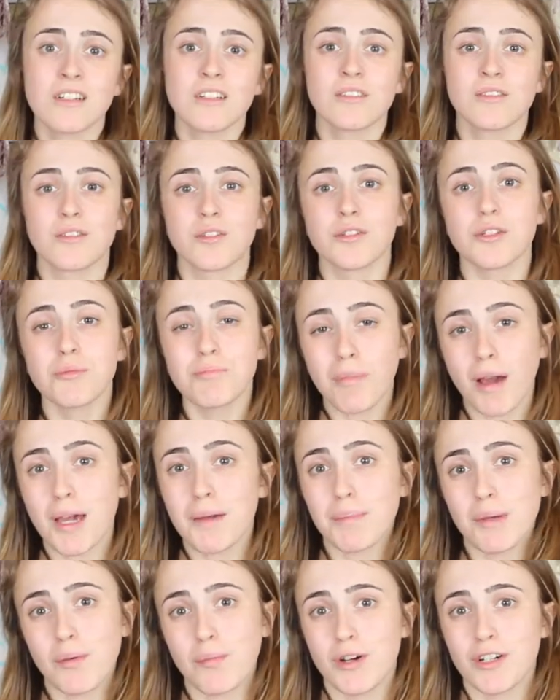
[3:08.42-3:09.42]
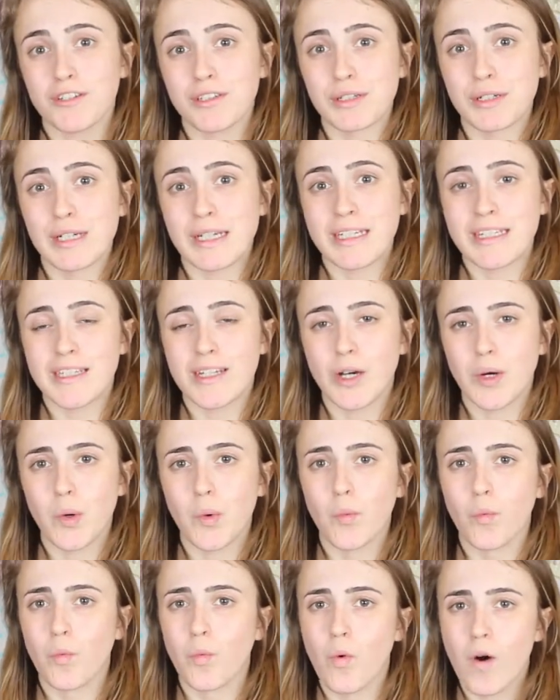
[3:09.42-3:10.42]
So you might be wondering
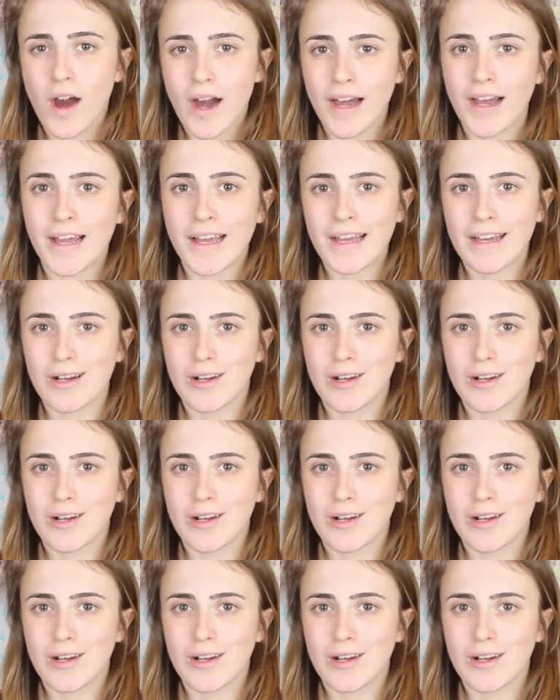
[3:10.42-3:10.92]
why